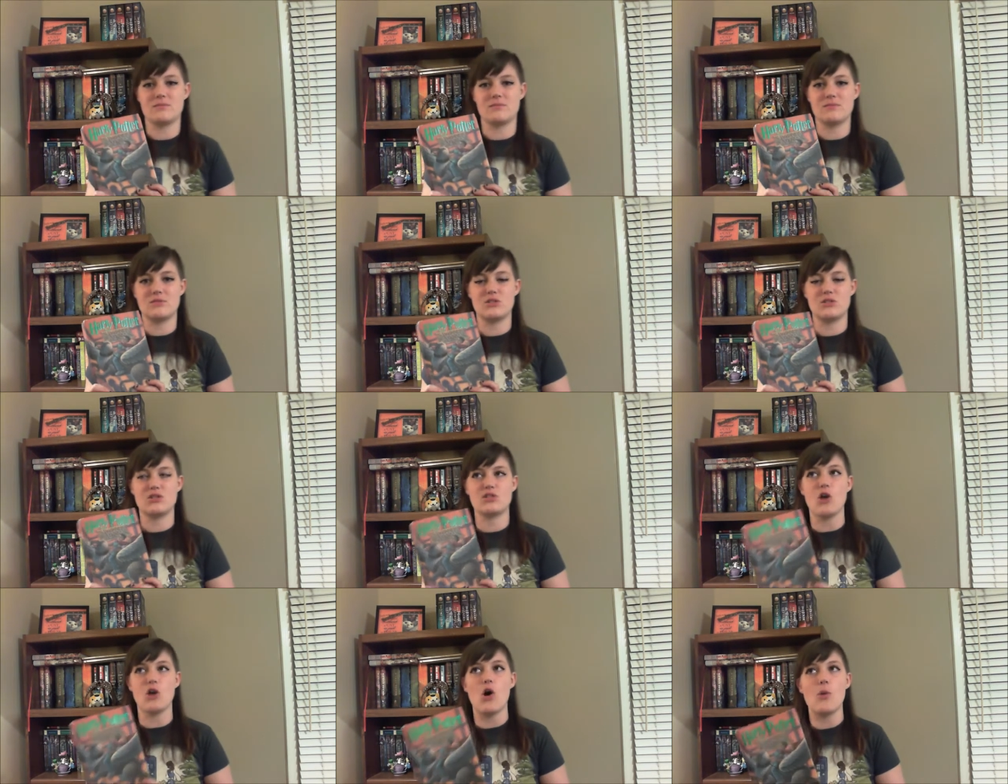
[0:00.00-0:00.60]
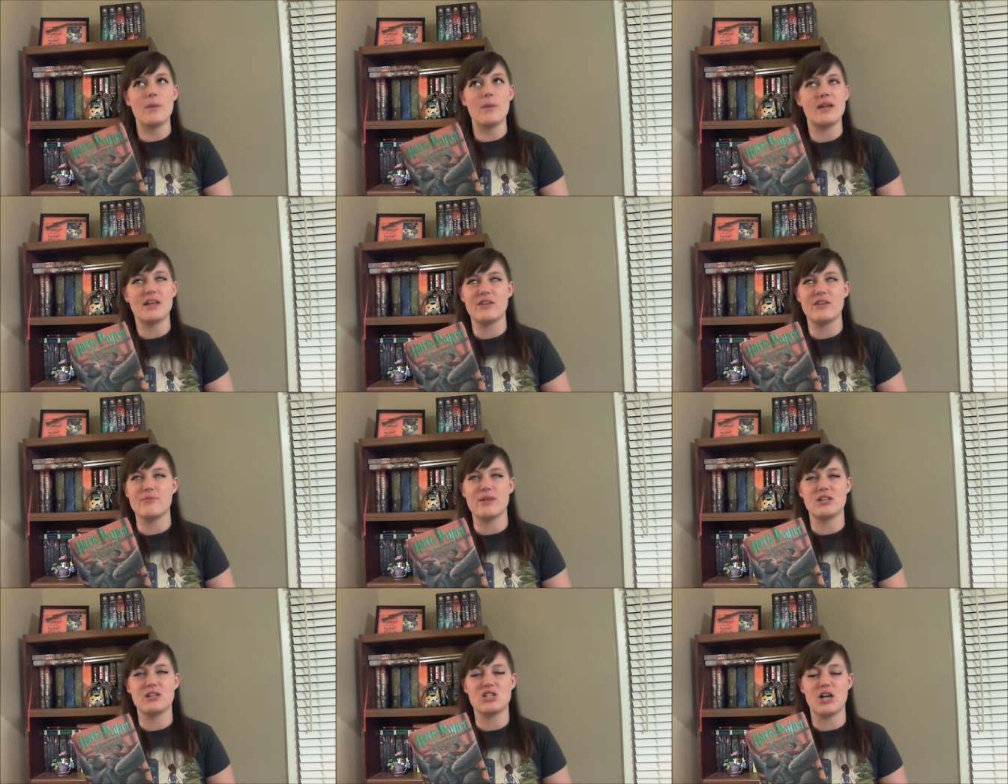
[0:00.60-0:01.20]
so many of
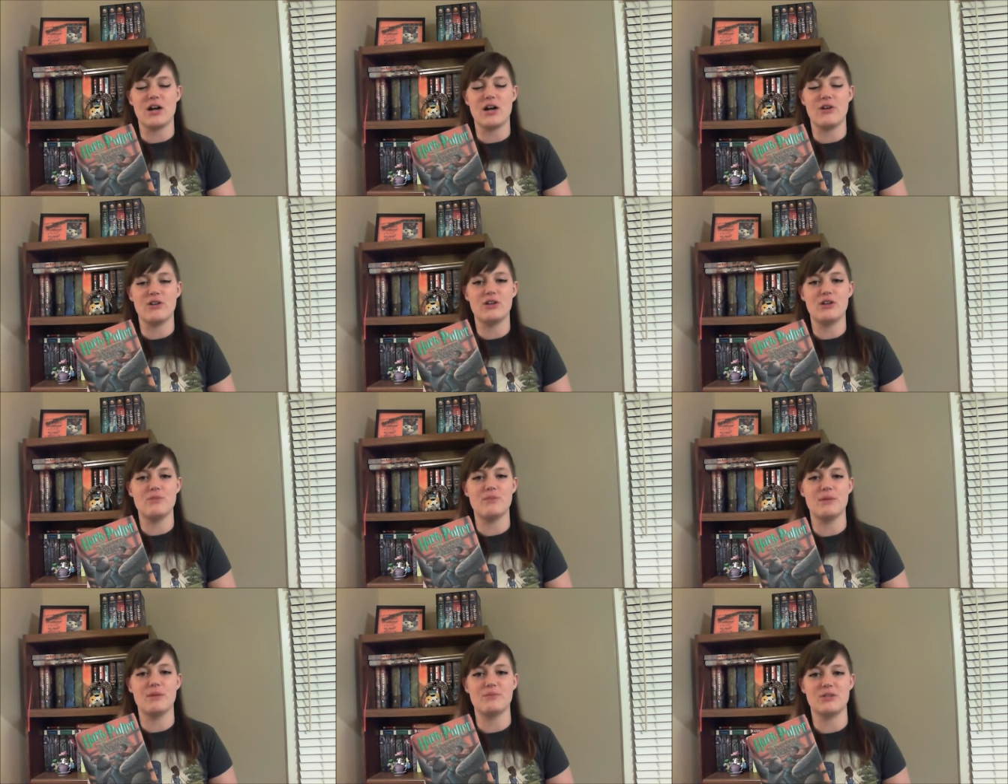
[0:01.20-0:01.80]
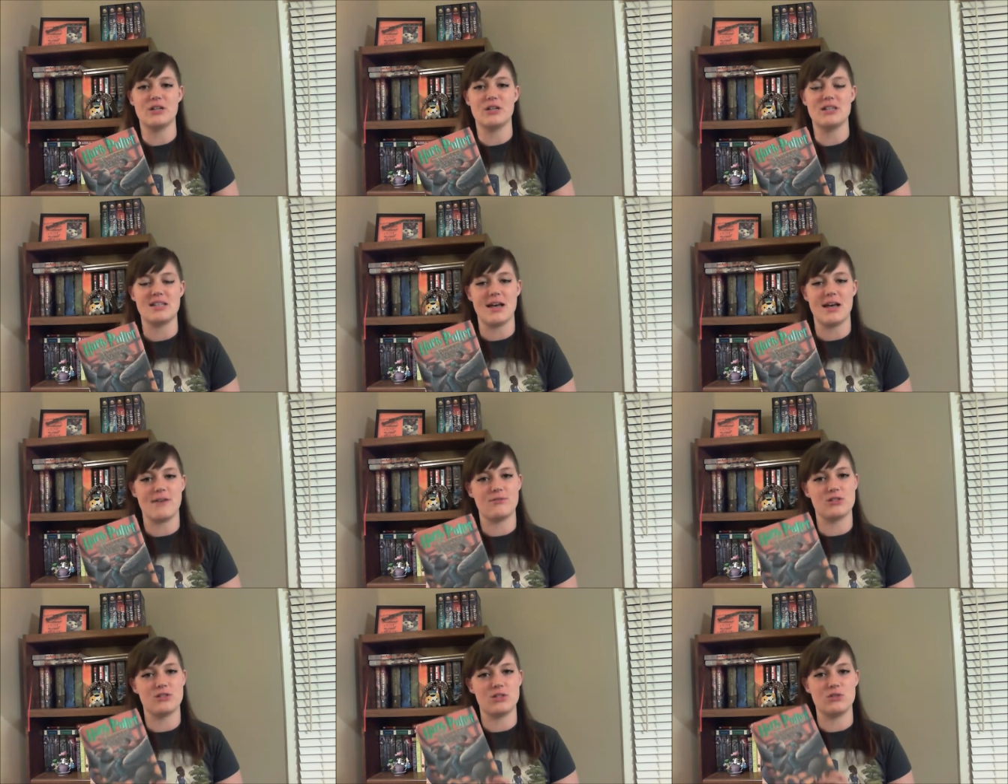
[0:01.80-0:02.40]
my childhood memories
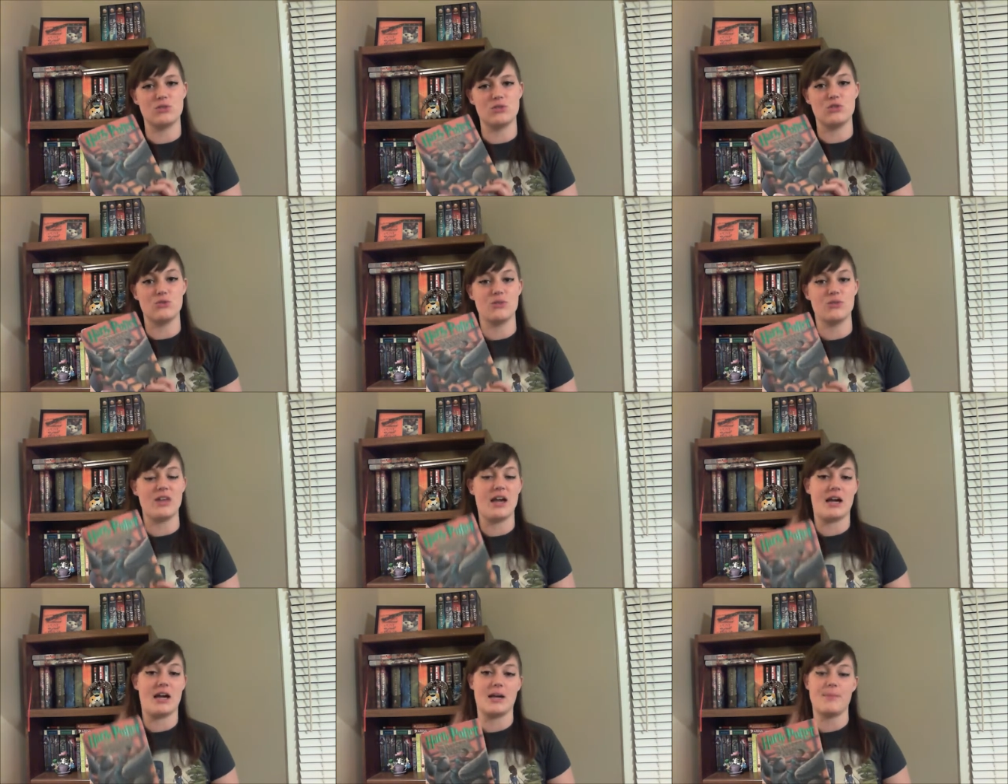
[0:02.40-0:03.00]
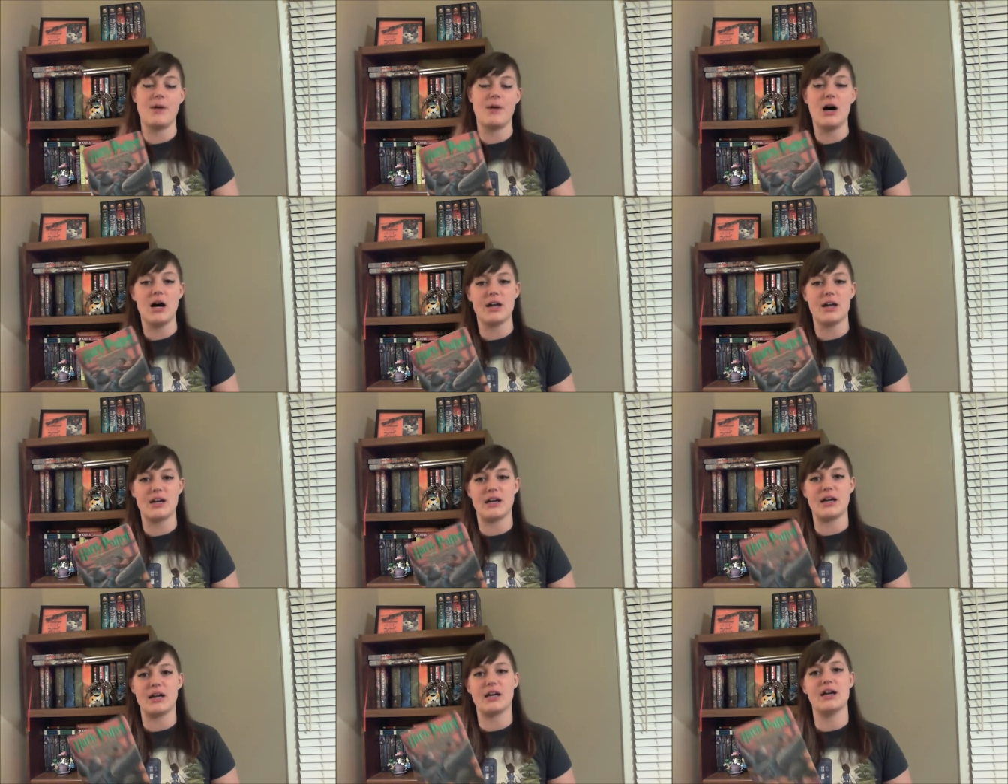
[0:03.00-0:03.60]
have to do with Harry
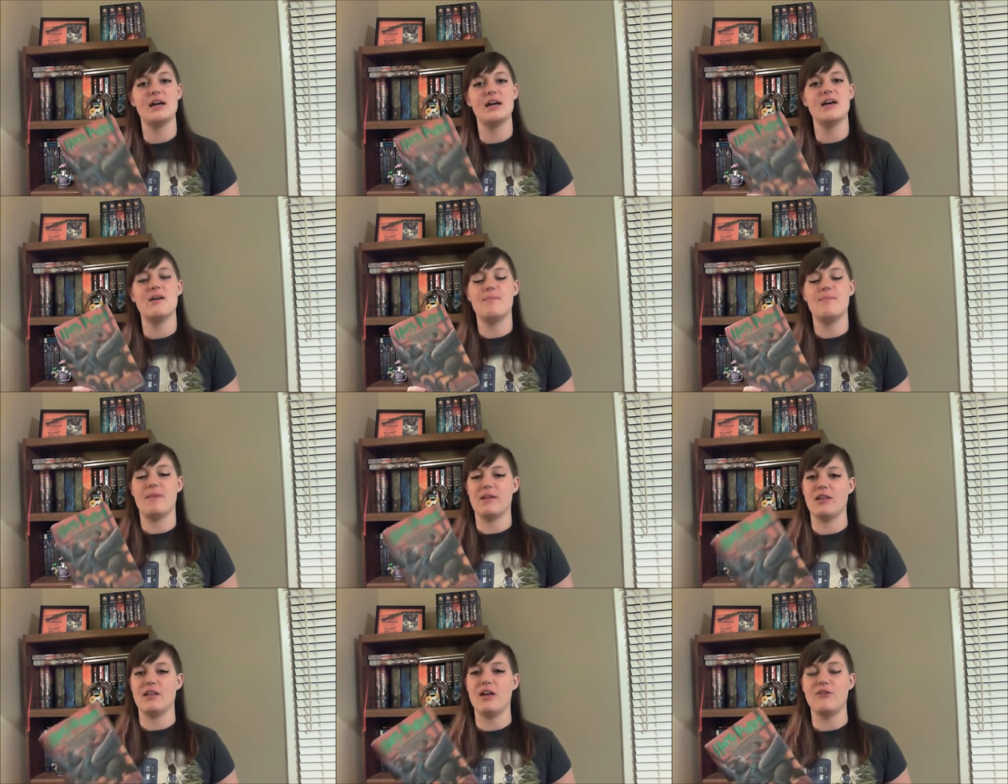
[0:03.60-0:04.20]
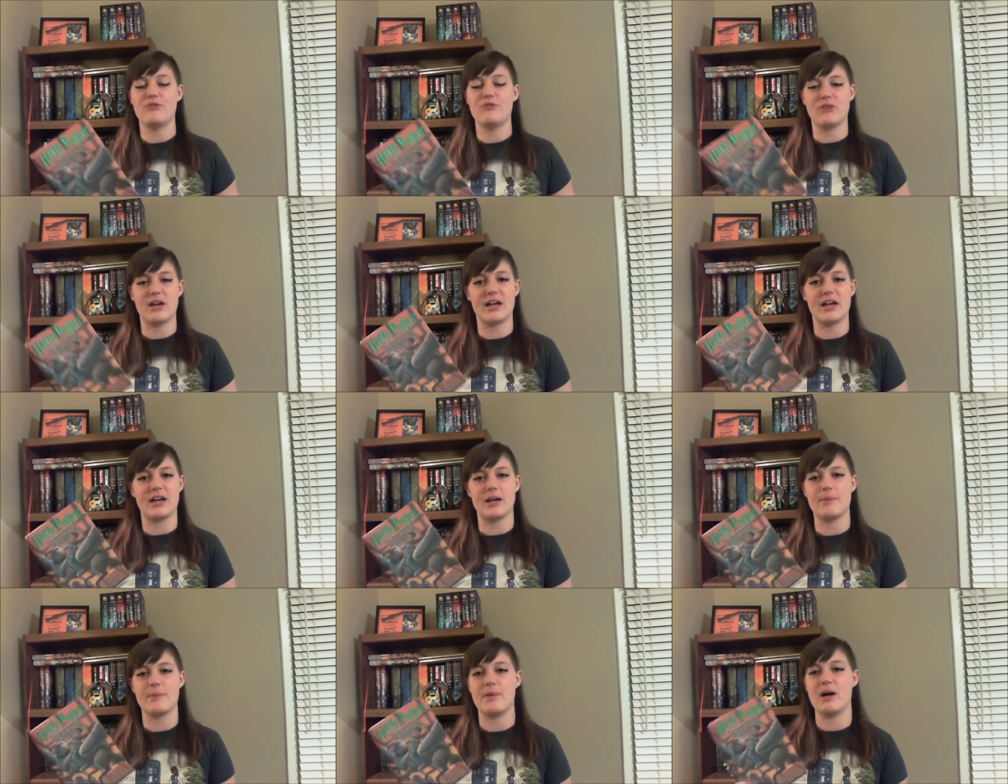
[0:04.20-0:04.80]
Potter, my love for
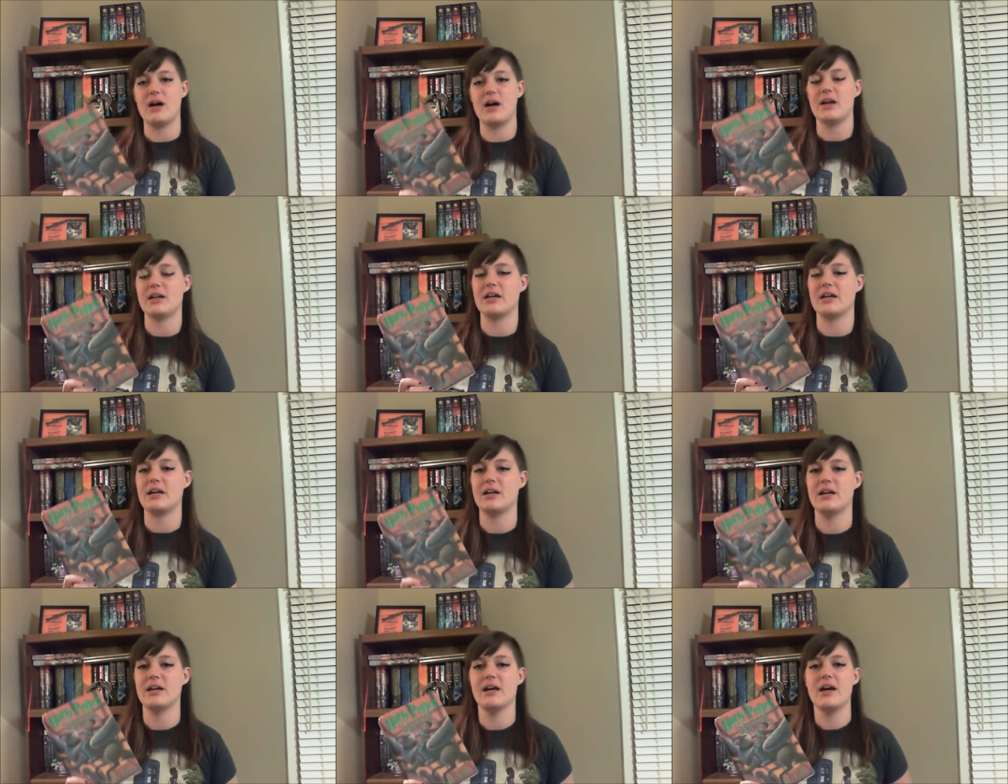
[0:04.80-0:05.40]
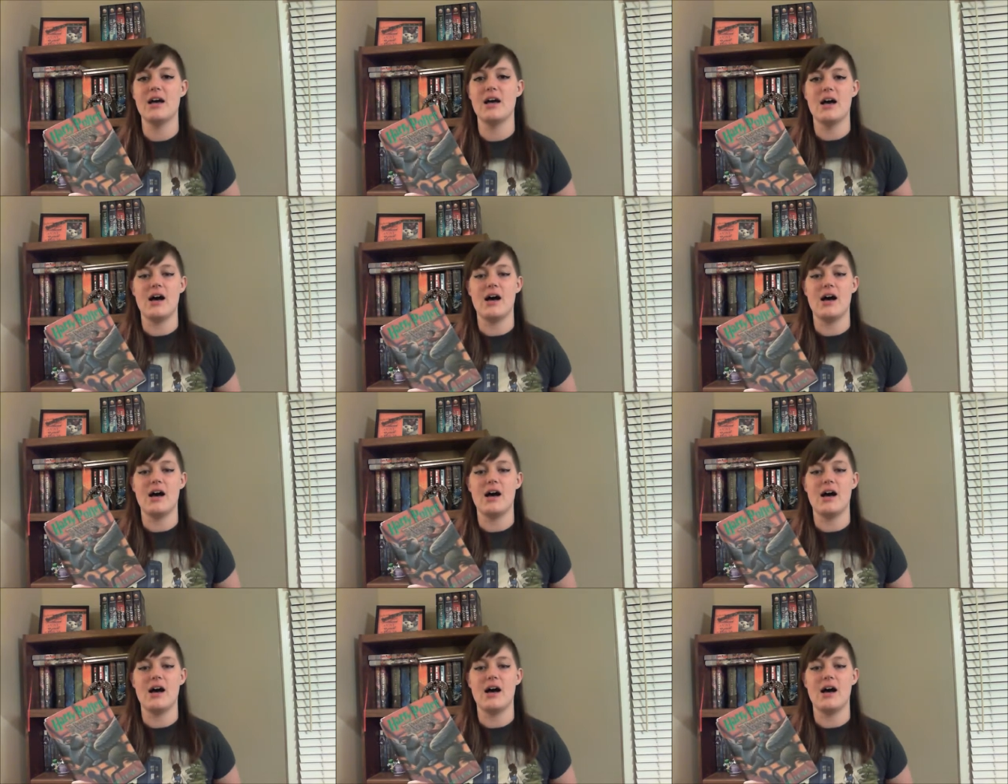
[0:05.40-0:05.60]
Harry Potter.